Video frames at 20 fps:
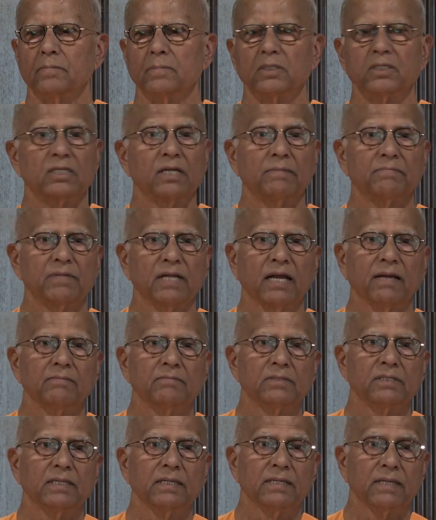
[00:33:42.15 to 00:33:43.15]

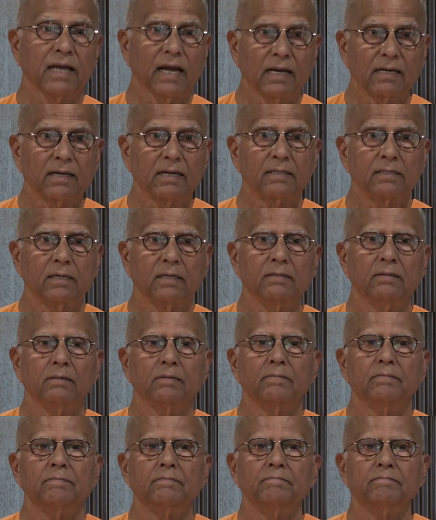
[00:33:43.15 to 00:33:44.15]
Sometimes in Calcutta,
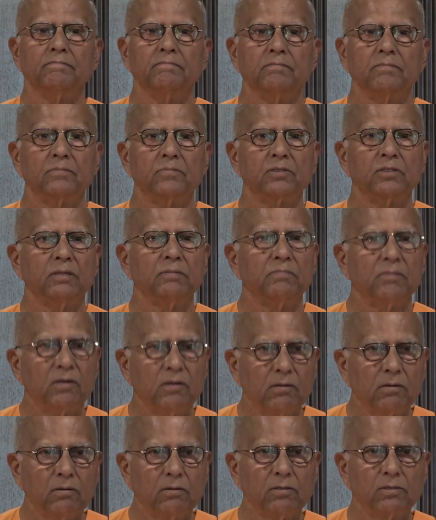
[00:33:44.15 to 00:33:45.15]
some
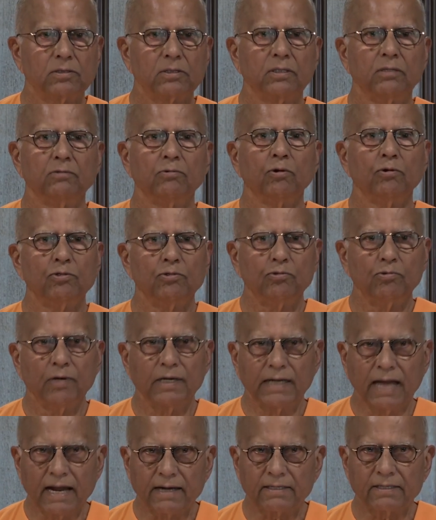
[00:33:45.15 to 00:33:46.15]
girls, those who
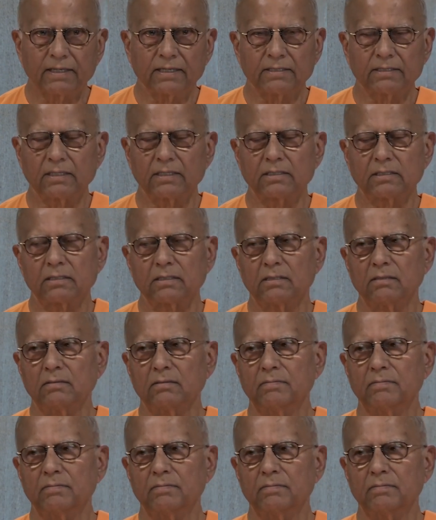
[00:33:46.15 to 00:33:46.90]
are actresses,